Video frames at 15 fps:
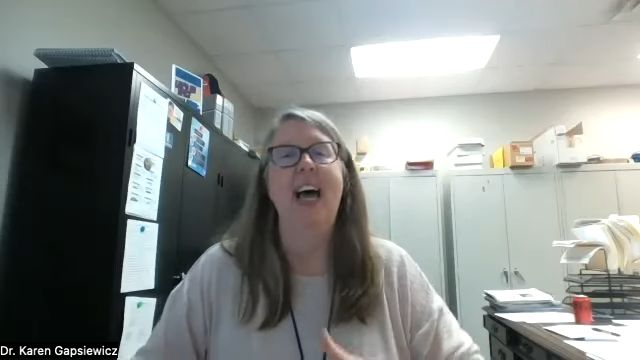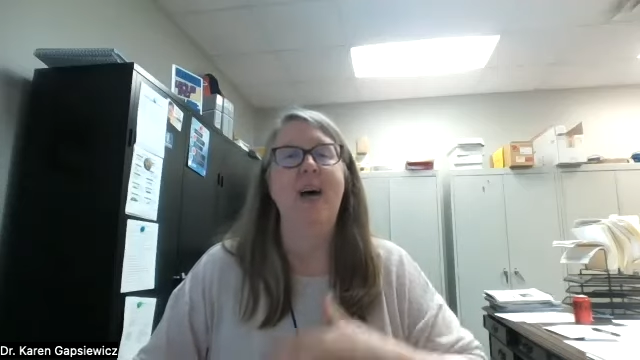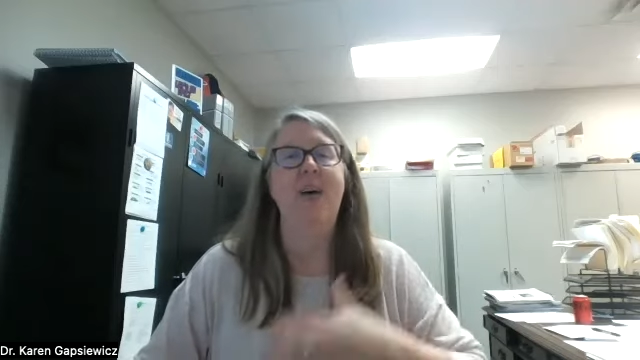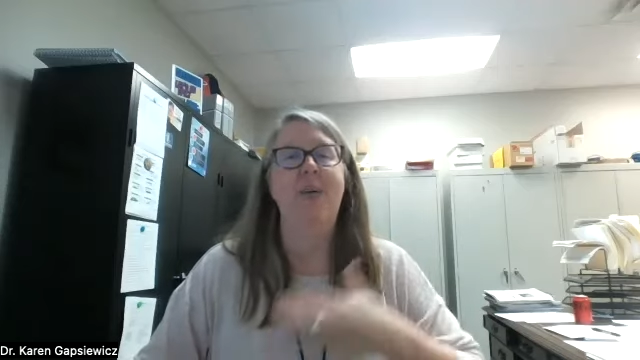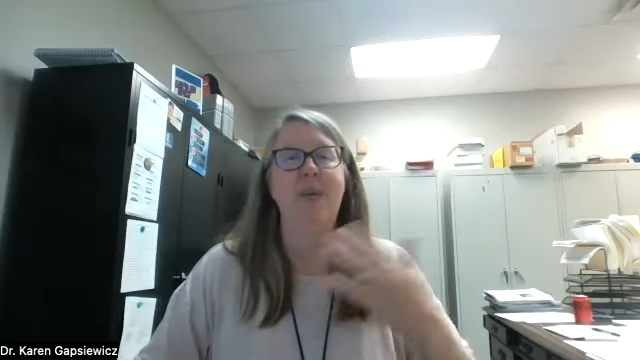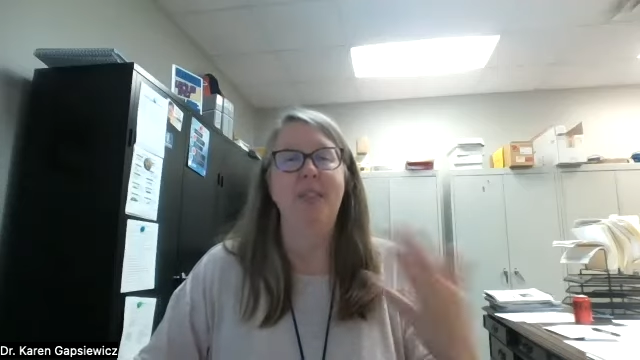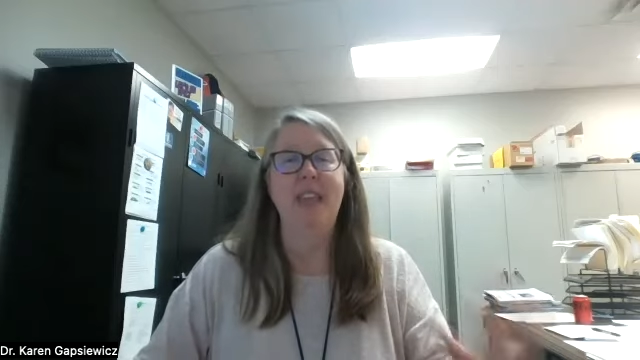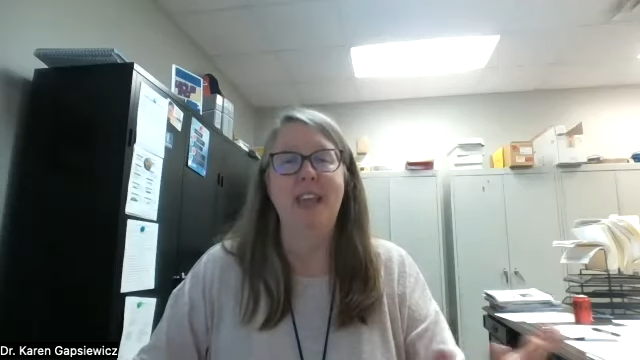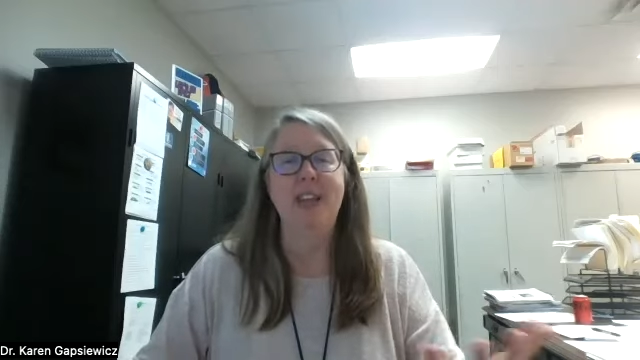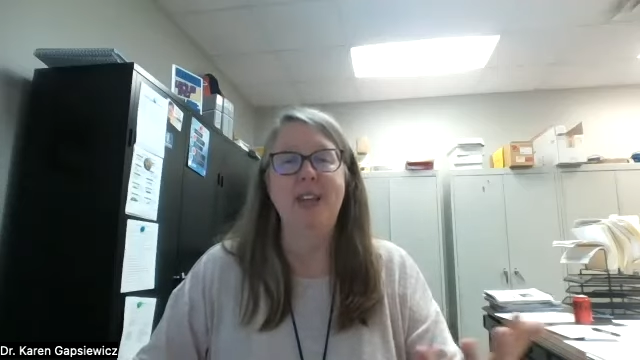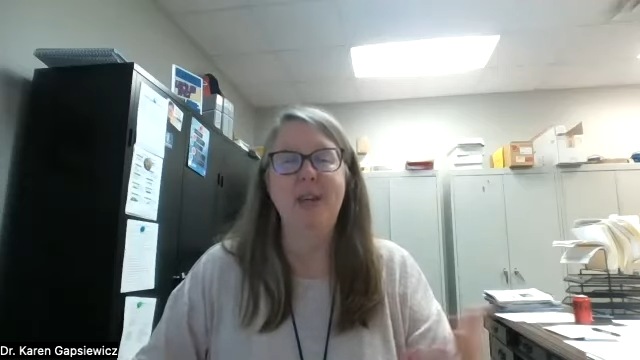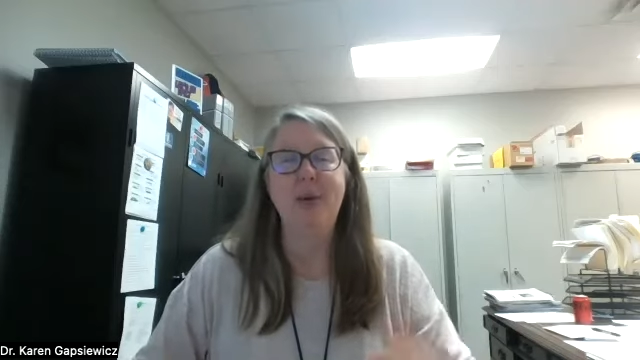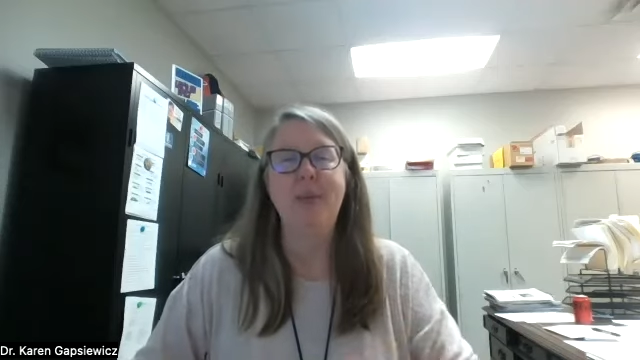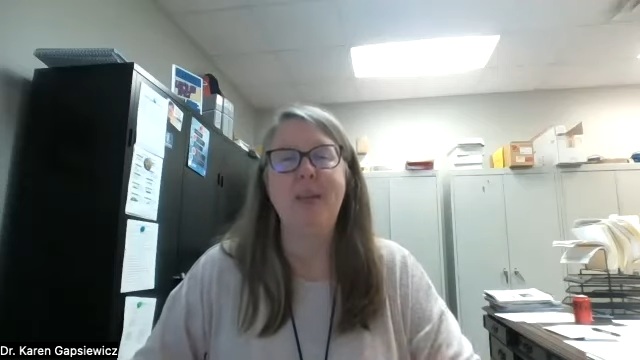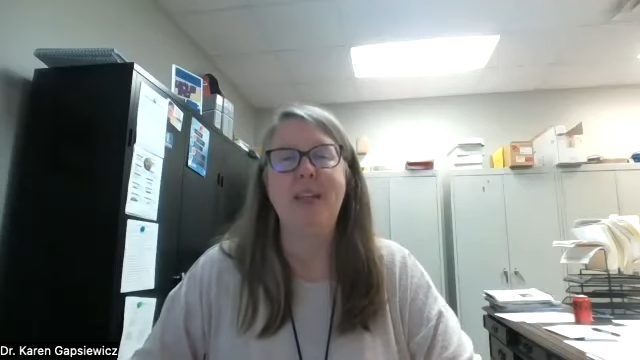When they
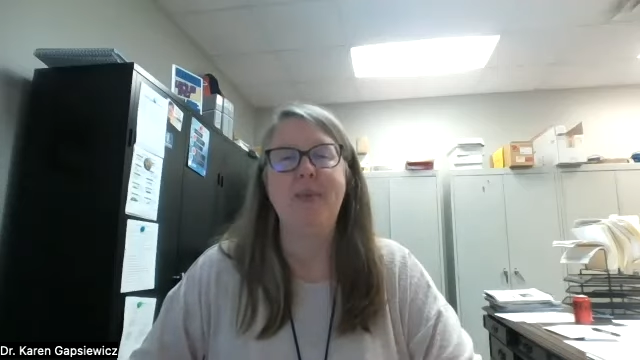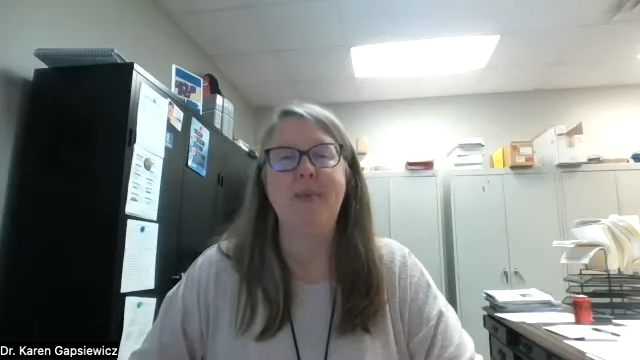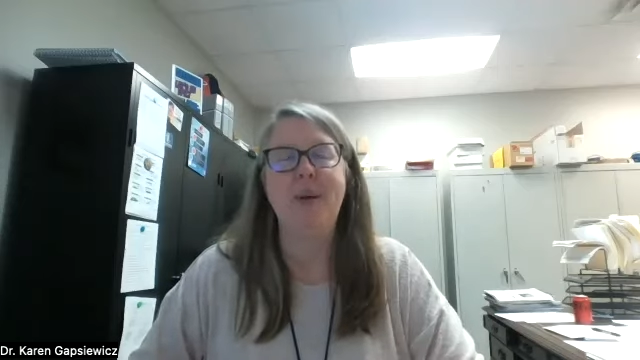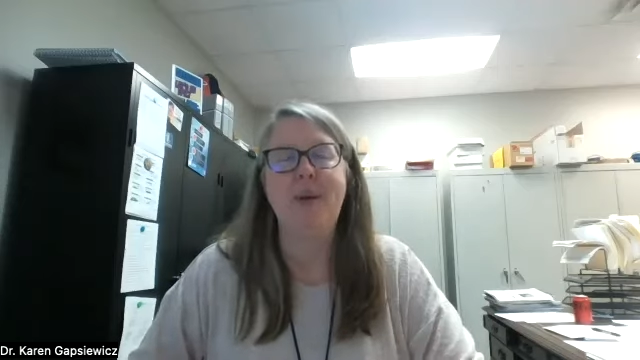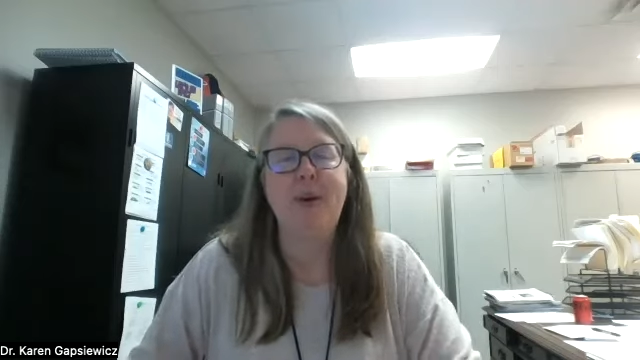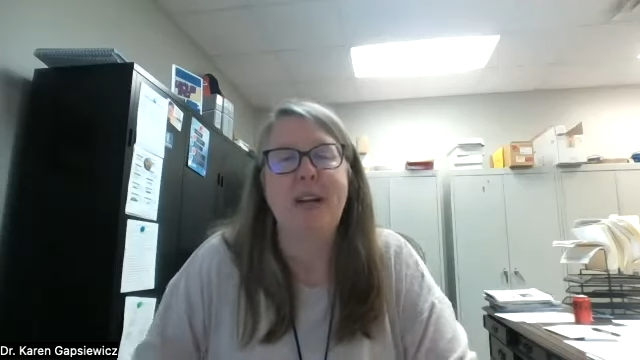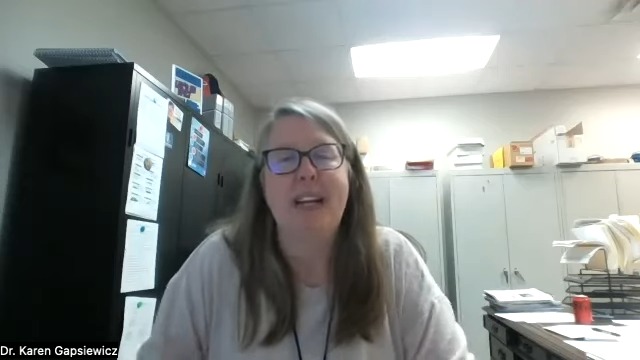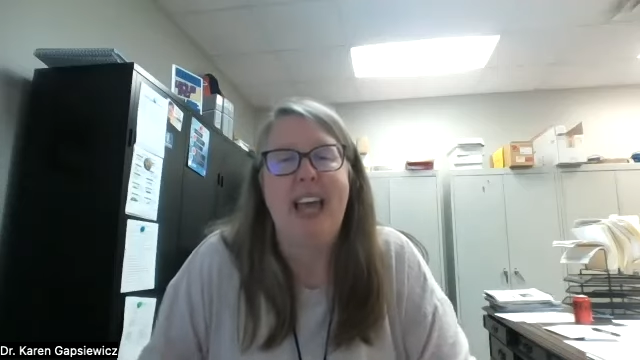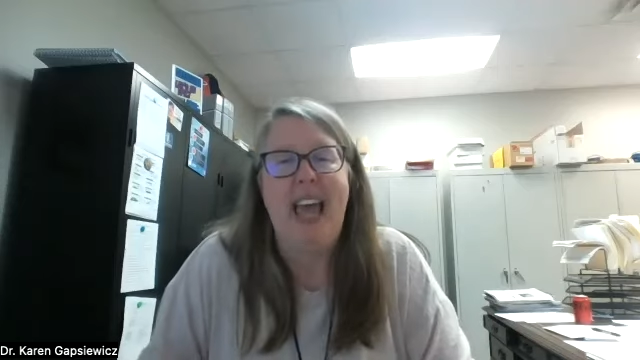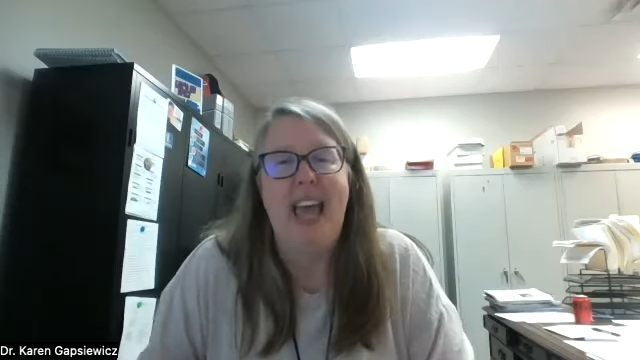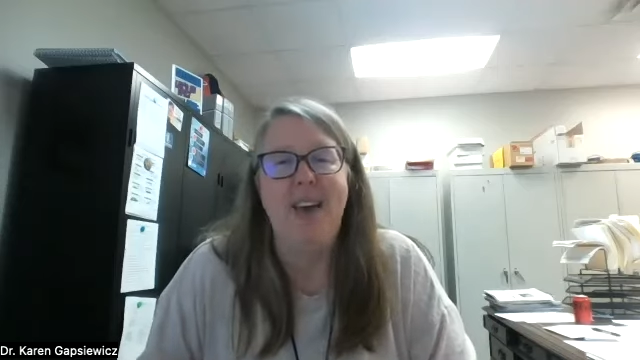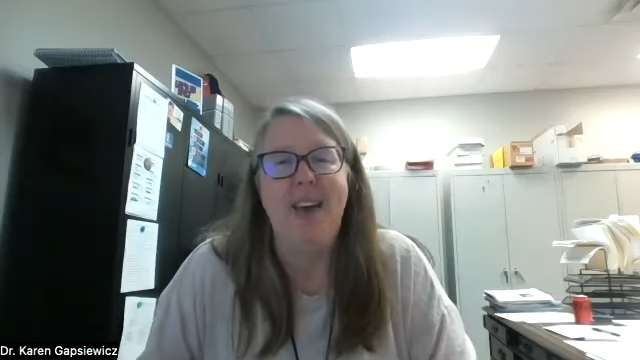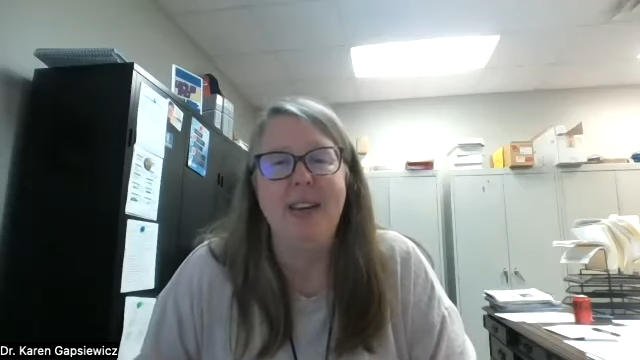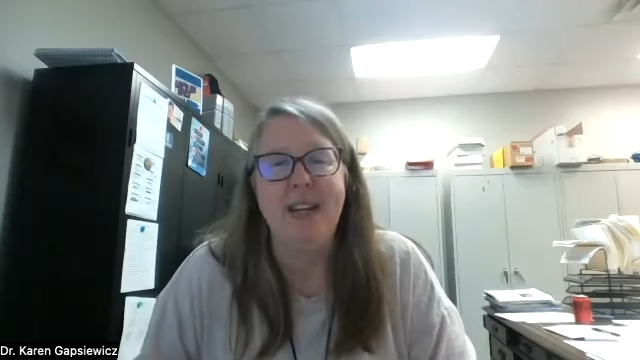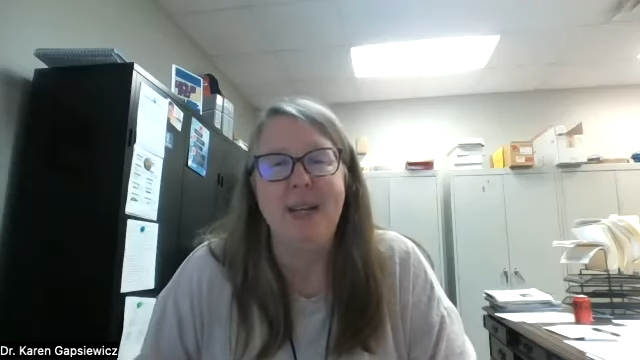knew that we were going to have